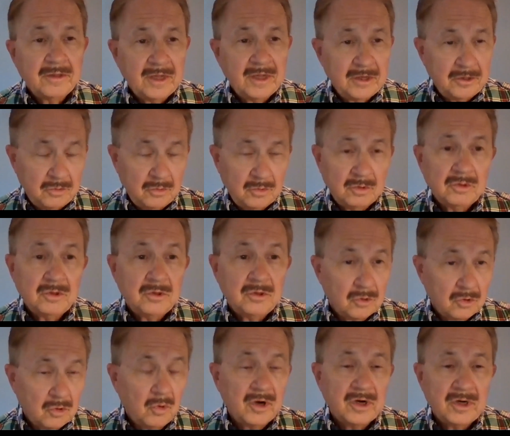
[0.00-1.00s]
that
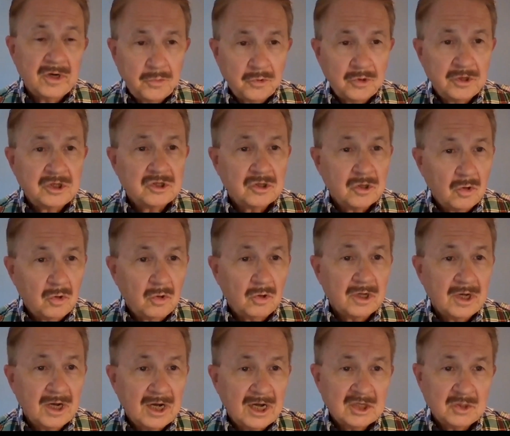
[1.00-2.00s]
you're going to preach the
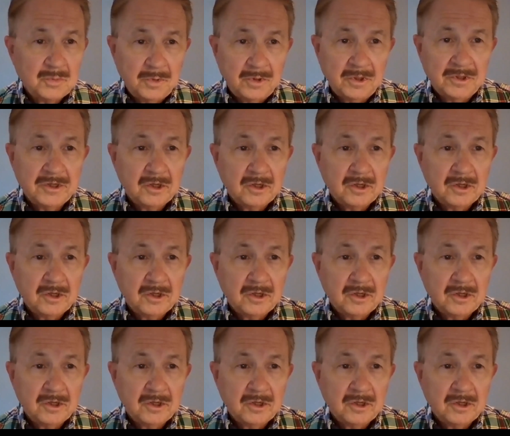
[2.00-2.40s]
whole gospel,